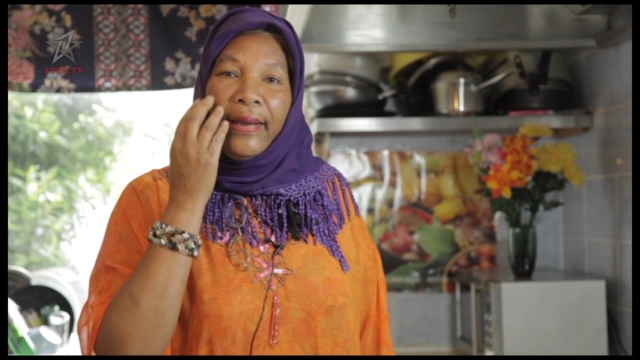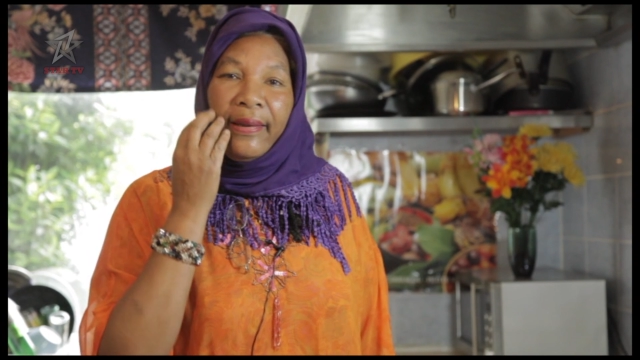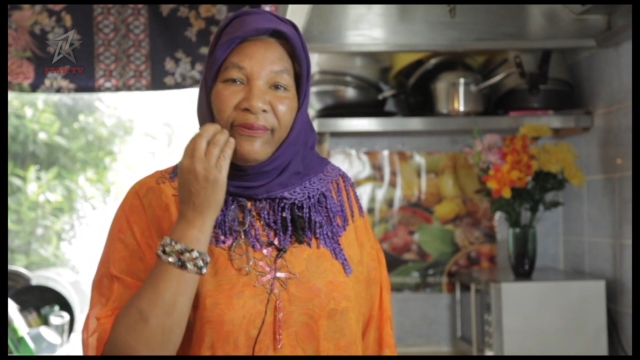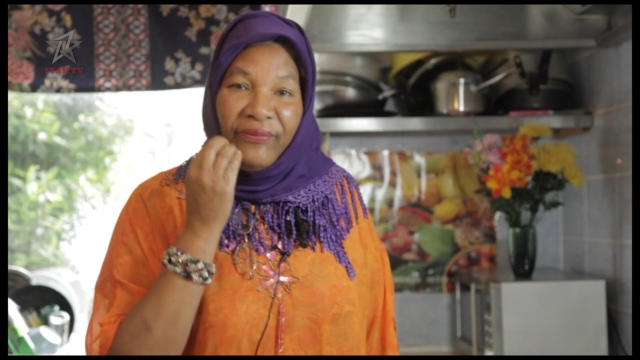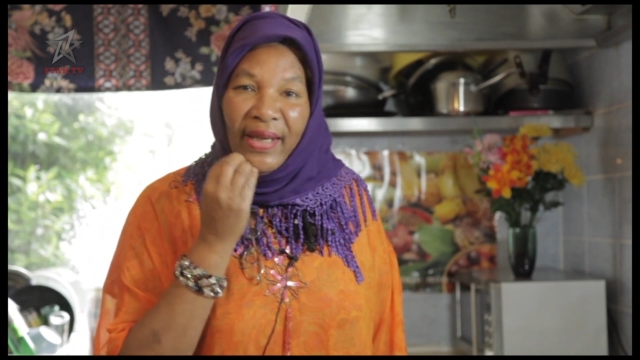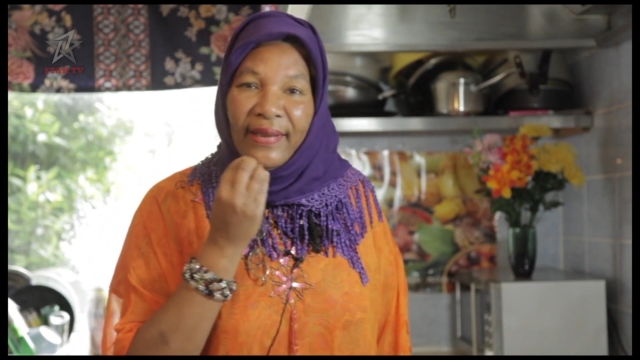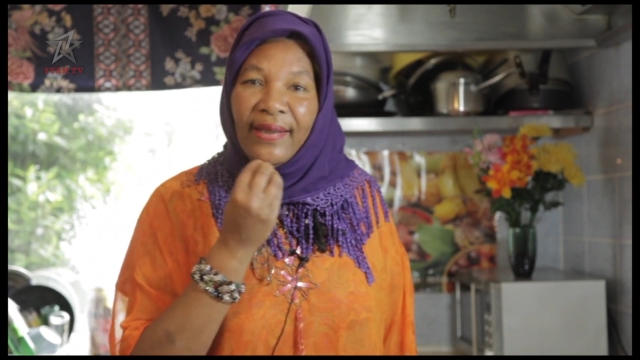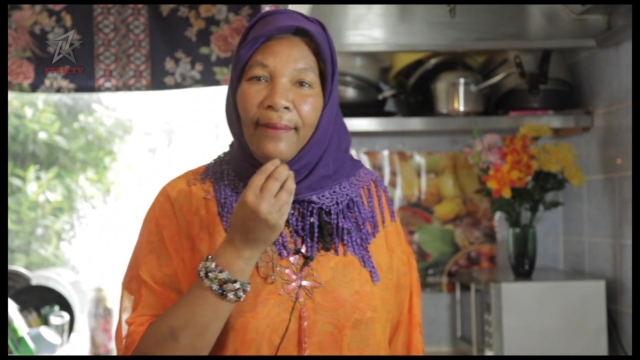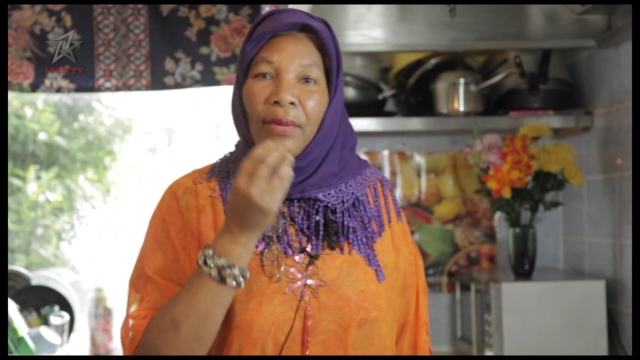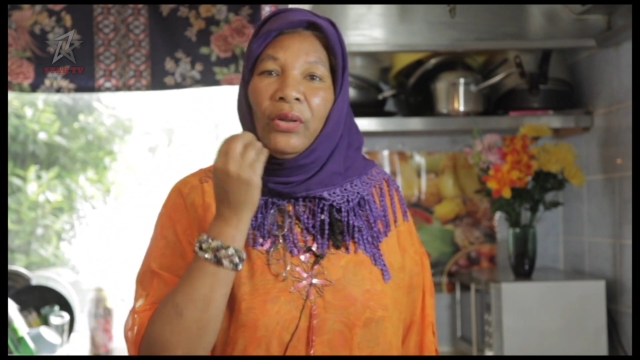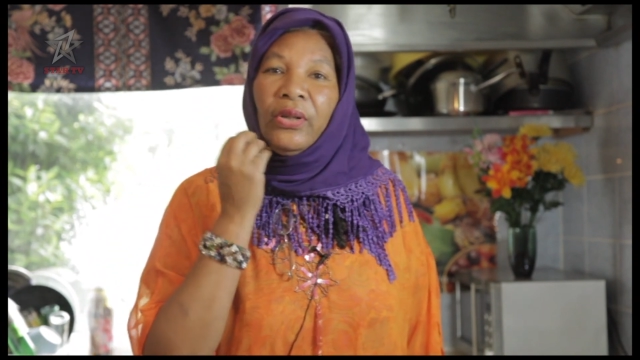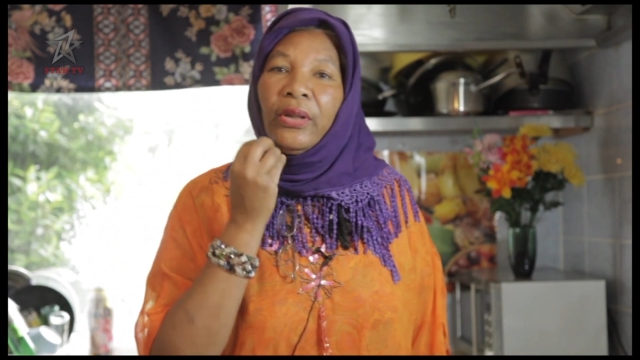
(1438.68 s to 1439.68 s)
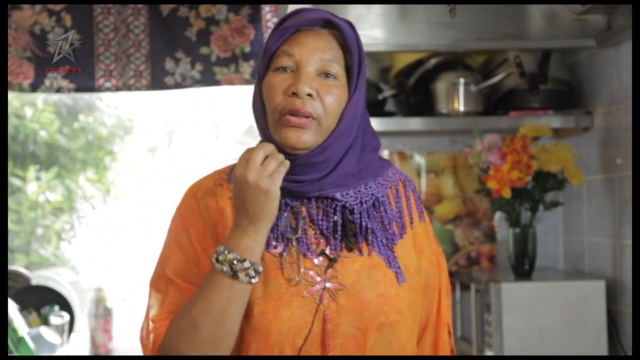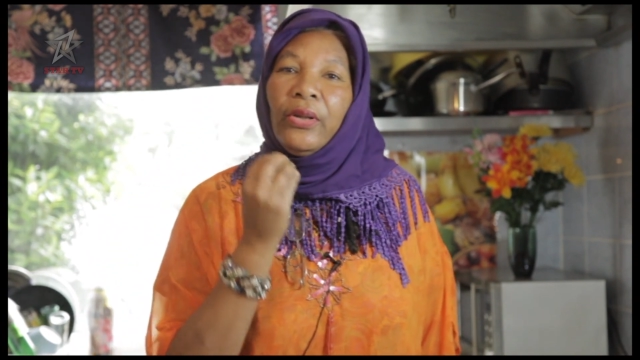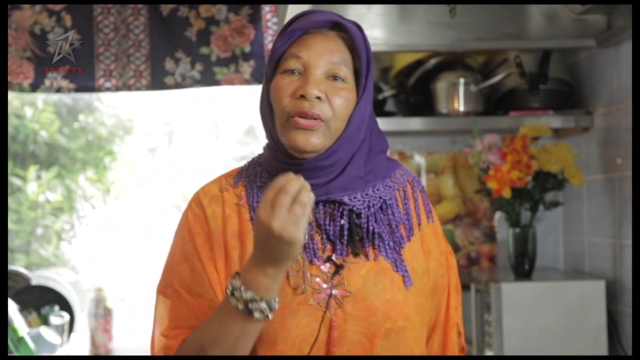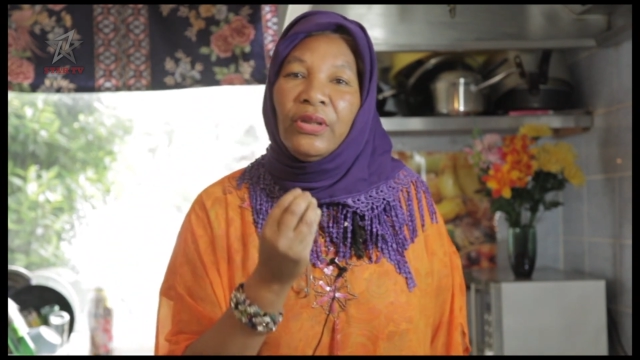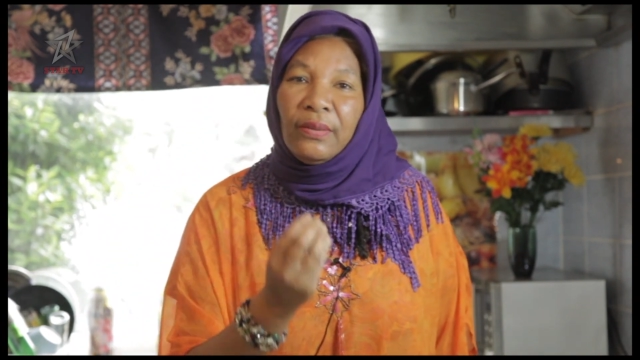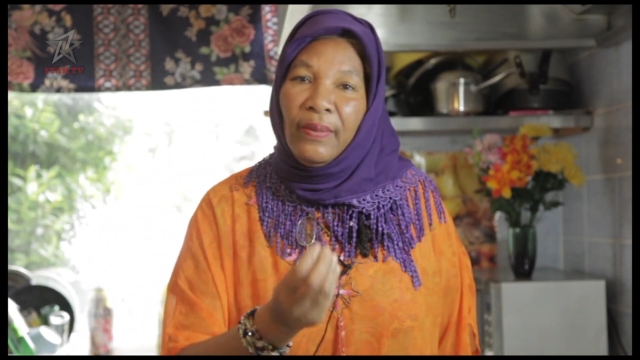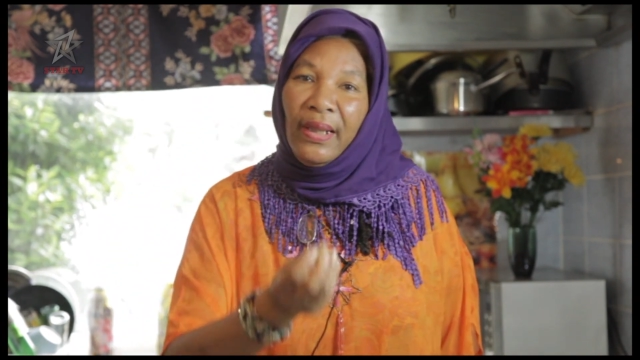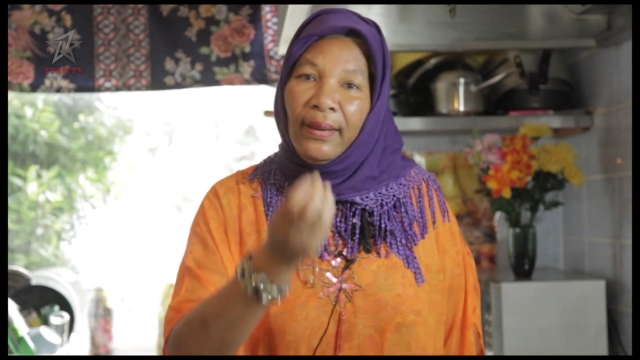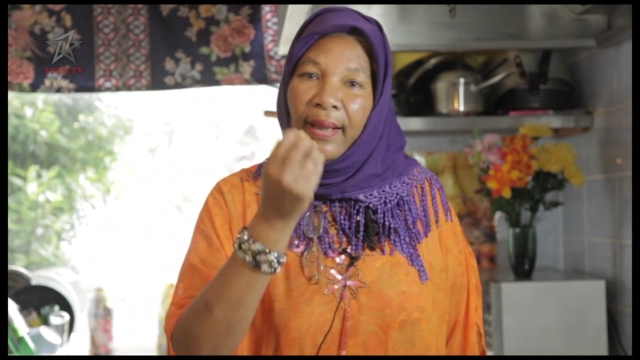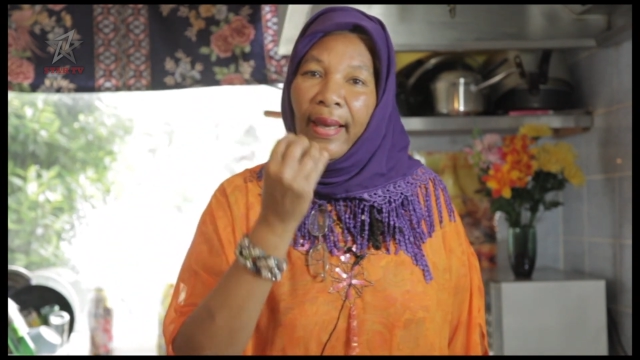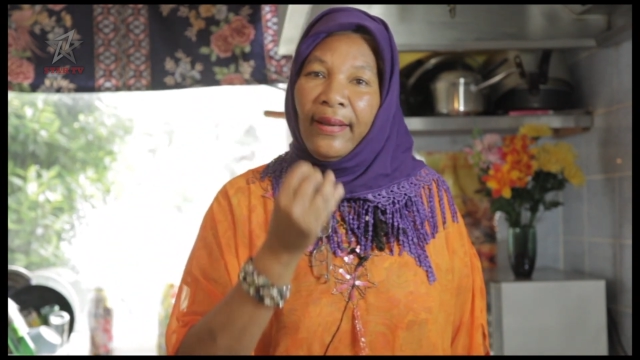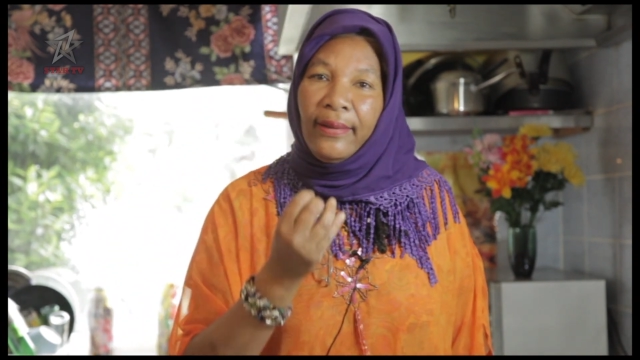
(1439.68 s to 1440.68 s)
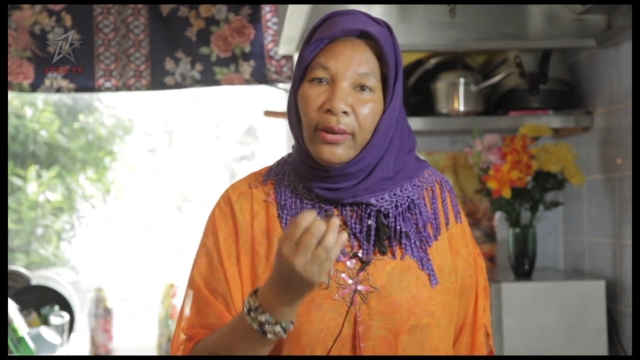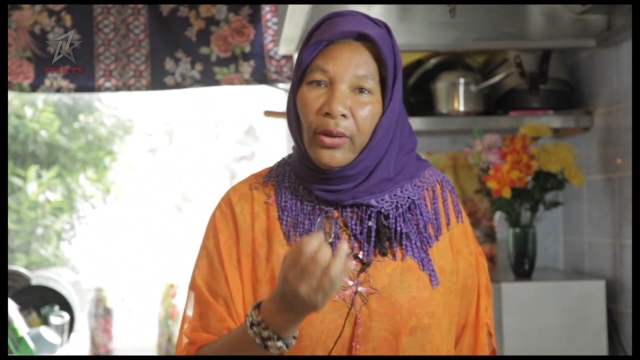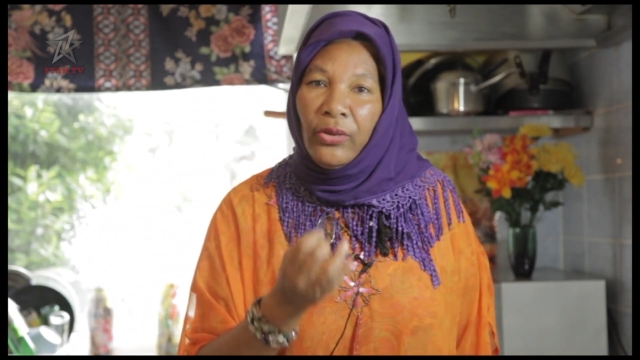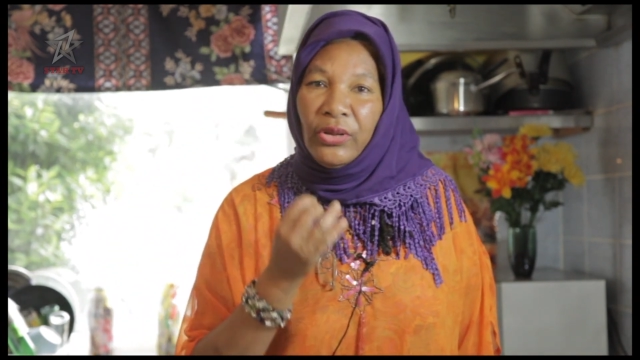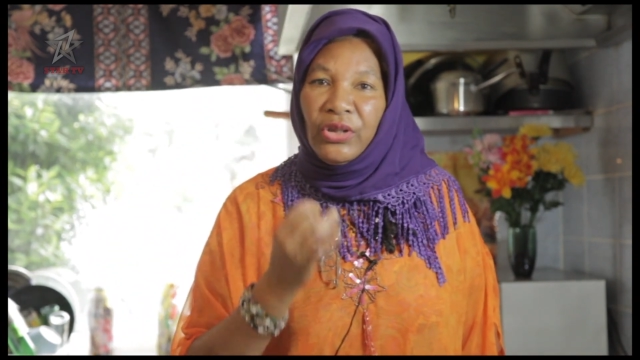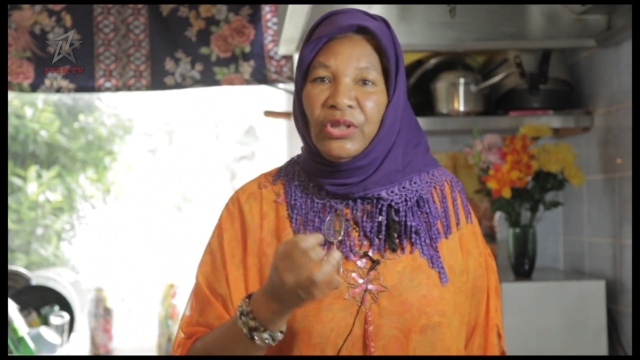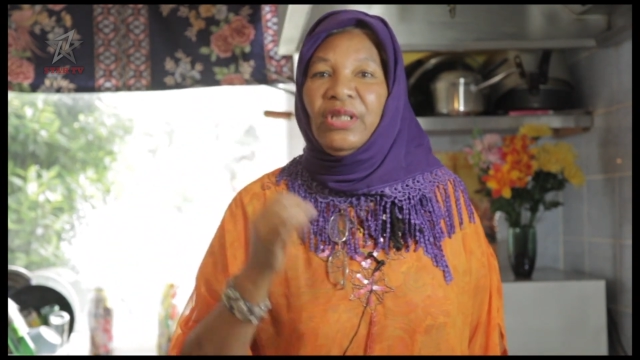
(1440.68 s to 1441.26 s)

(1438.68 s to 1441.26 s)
feed them on the goat's milk and the goat's